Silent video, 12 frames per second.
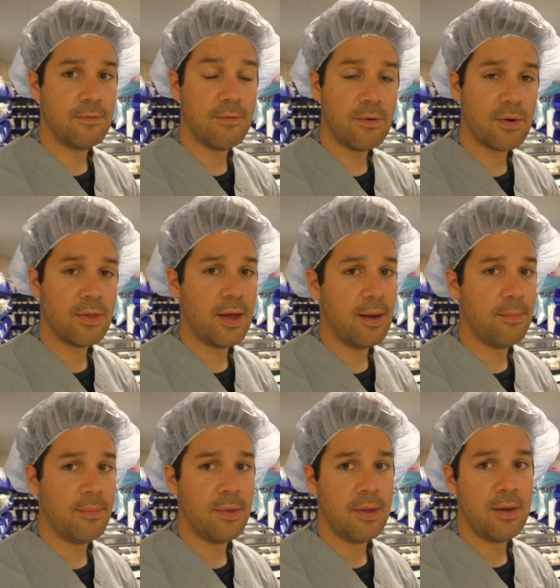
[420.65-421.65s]
for
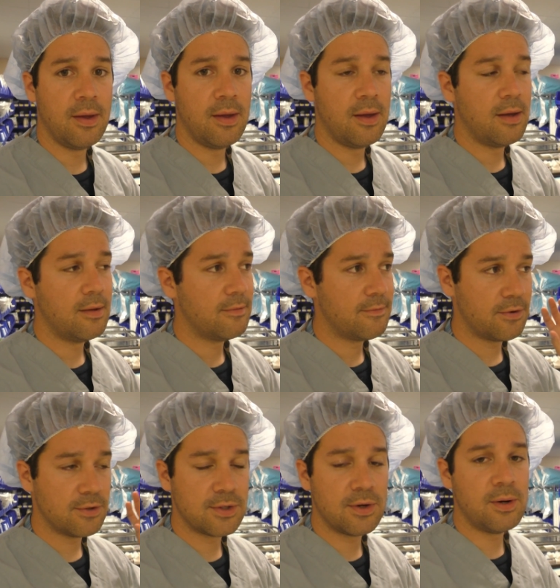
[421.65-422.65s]
them
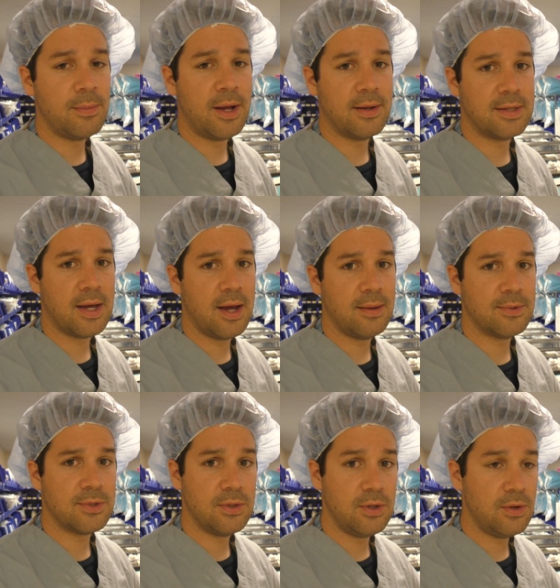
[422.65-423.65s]
for a certain amount of time,
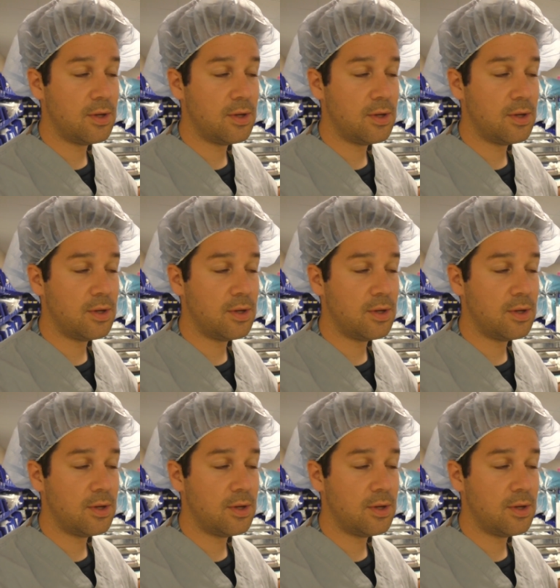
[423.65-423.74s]
so